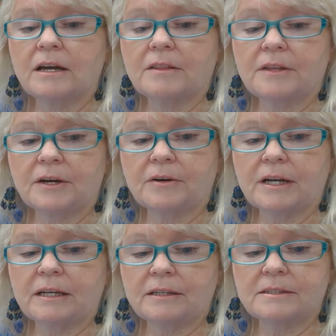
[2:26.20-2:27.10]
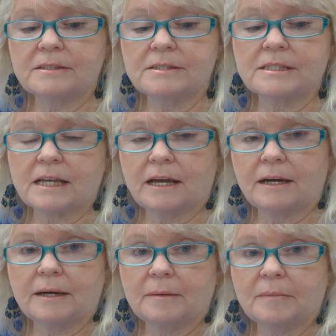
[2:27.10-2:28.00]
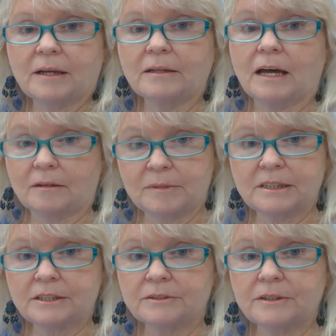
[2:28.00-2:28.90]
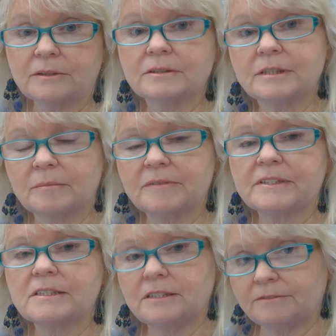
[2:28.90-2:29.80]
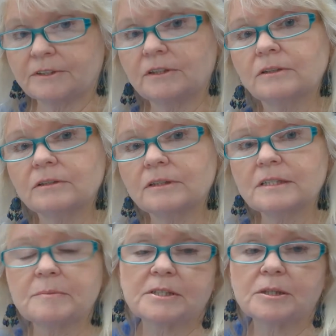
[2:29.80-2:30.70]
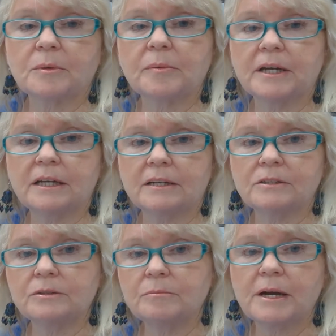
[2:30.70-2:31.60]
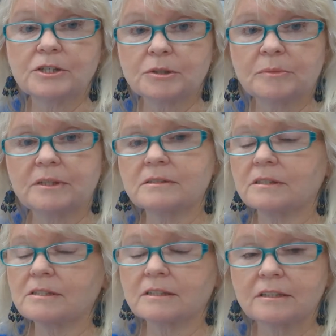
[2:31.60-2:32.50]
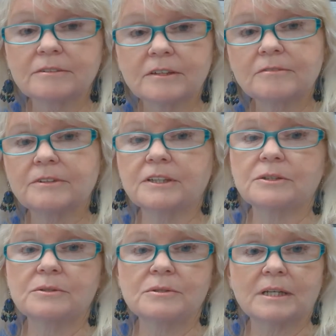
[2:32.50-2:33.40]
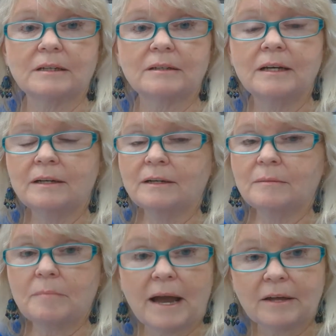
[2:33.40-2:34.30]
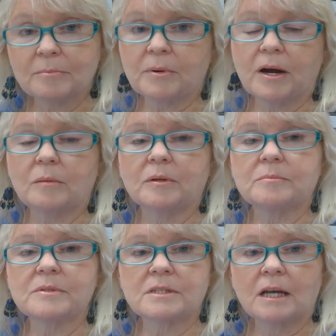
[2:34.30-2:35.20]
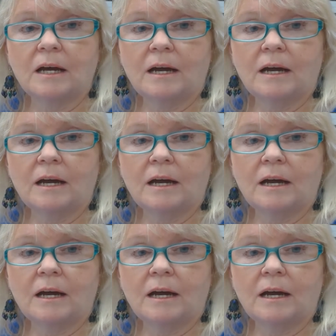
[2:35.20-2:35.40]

there is a lot of material. Some of it's difficult, especially when we get into measurements and significant figures and math problems.